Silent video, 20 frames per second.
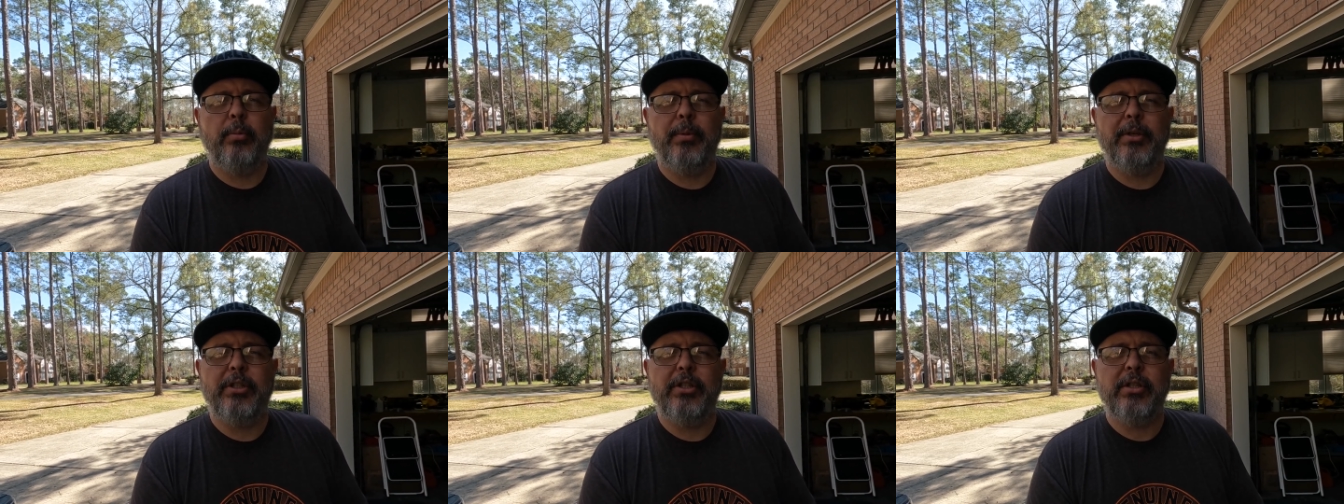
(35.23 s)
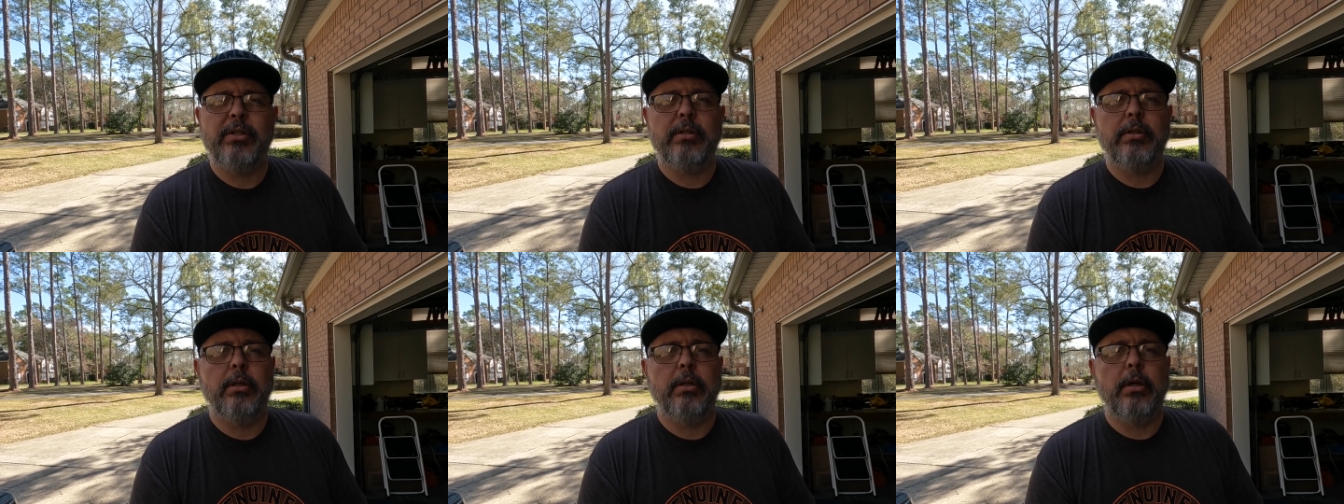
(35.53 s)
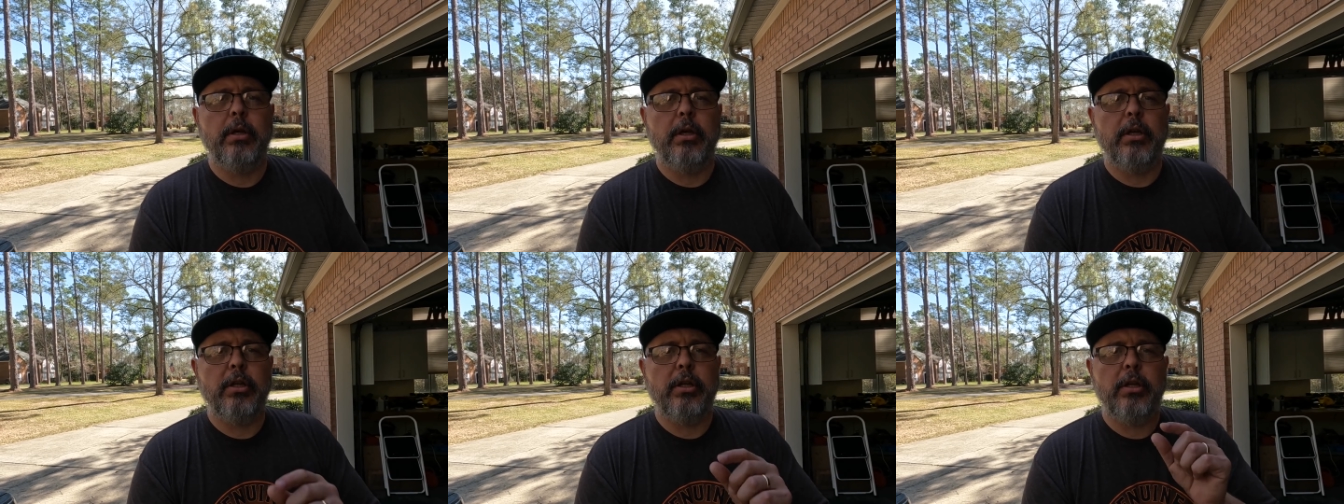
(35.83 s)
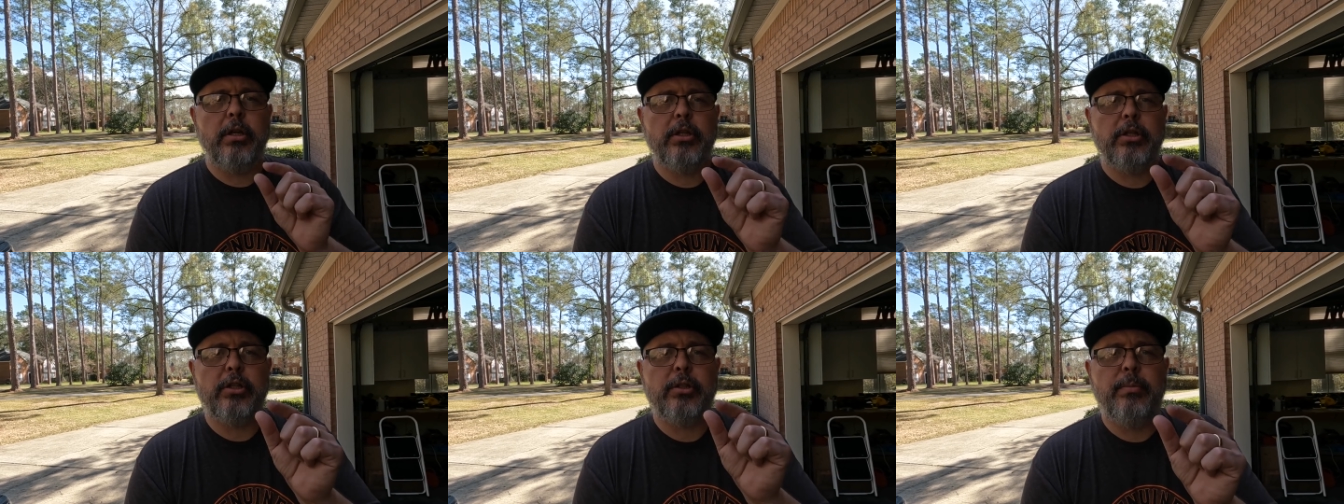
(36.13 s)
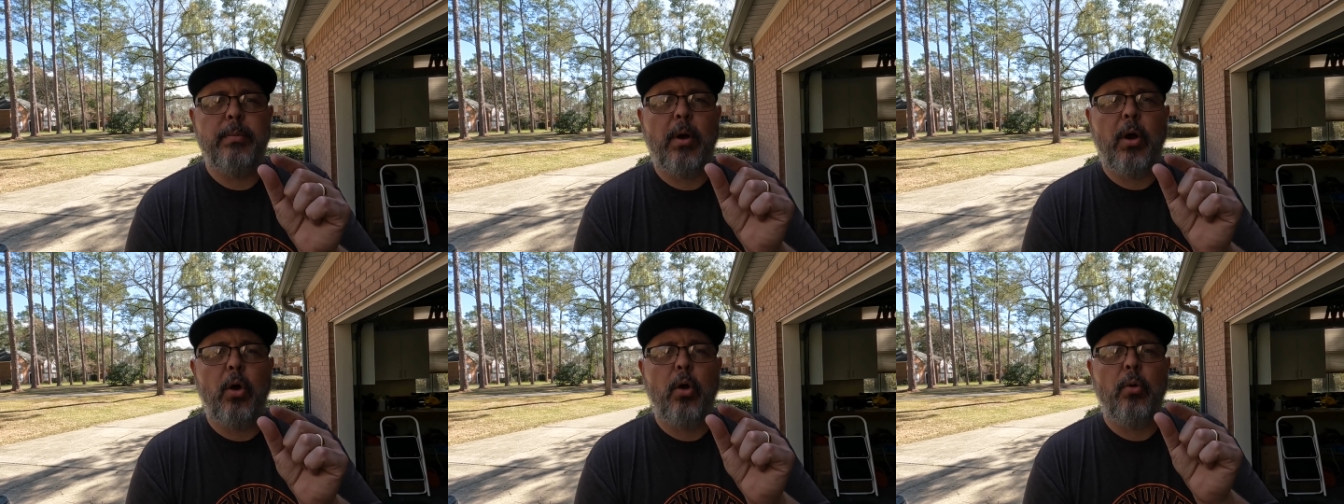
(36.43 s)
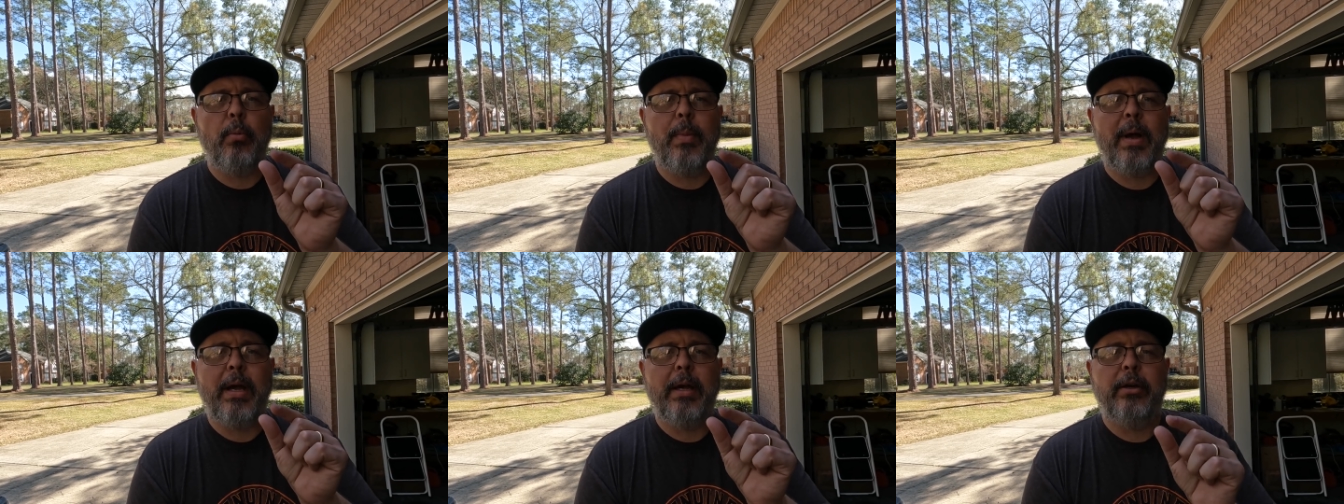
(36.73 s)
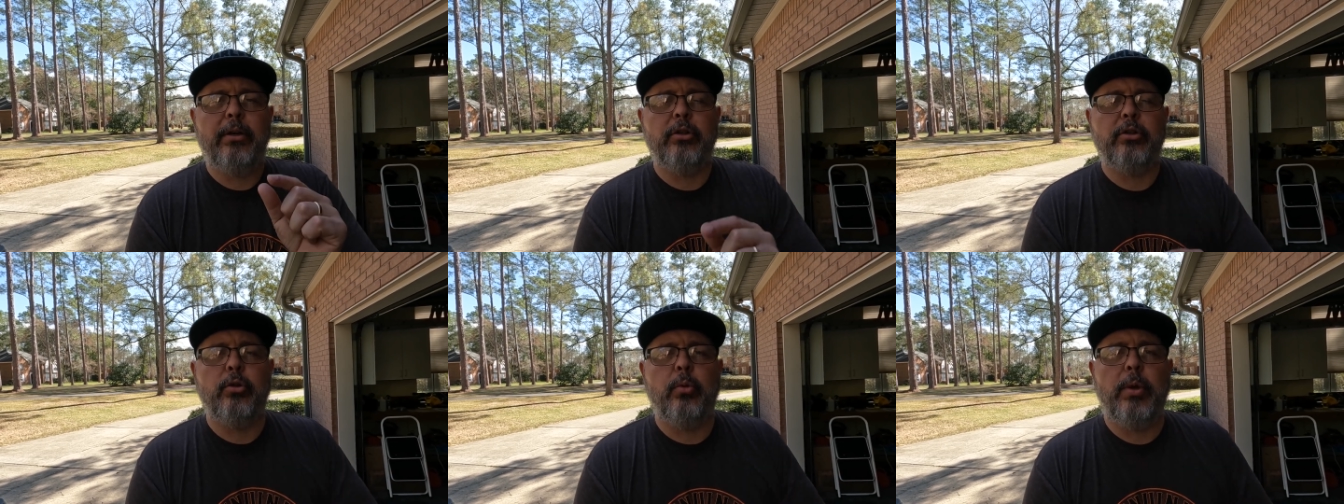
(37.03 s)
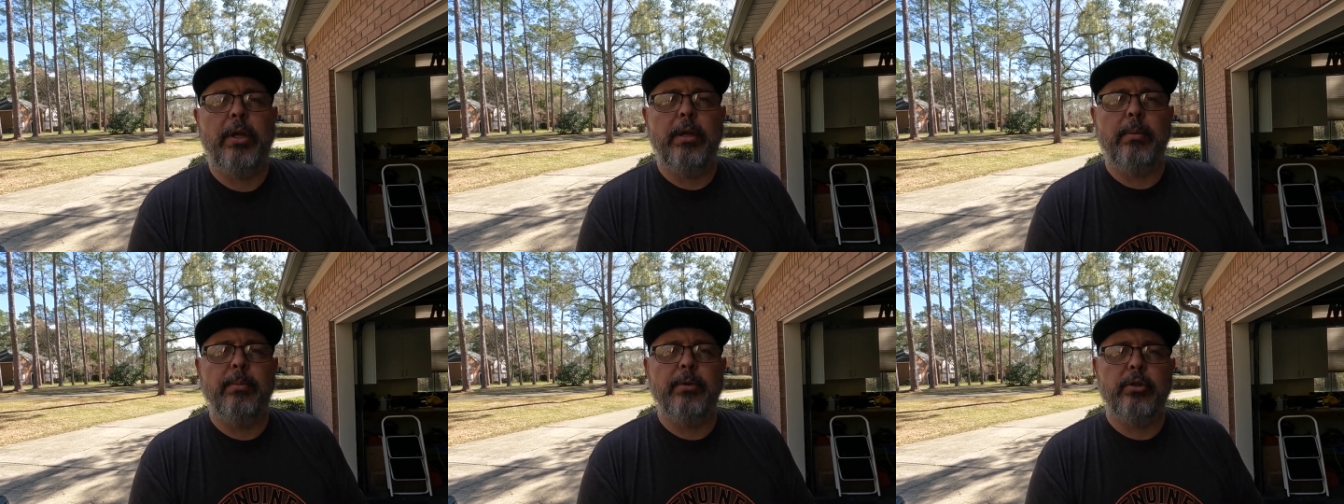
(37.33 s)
but just a small minor tweak